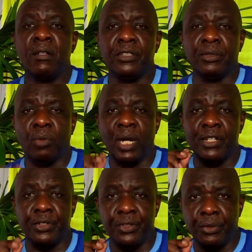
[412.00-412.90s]

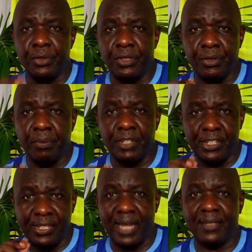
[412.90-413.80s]
you
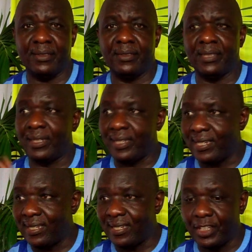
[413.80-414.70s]
discern that
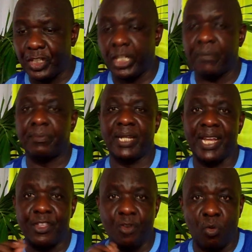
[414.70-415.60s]
this is a charm
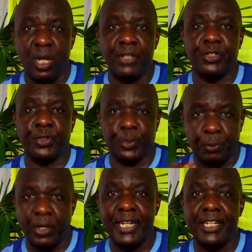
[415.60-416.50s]
and you want to
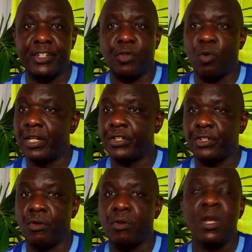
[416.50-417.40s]
spoil it, you want
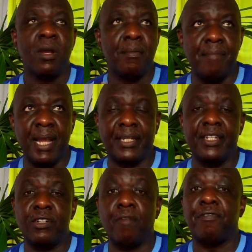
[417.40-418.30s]
to make
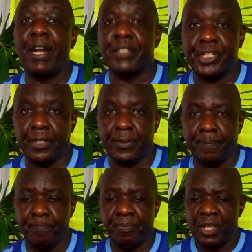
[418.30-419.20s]
it no function,
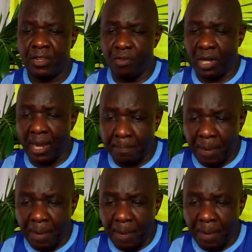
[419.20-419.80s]
you can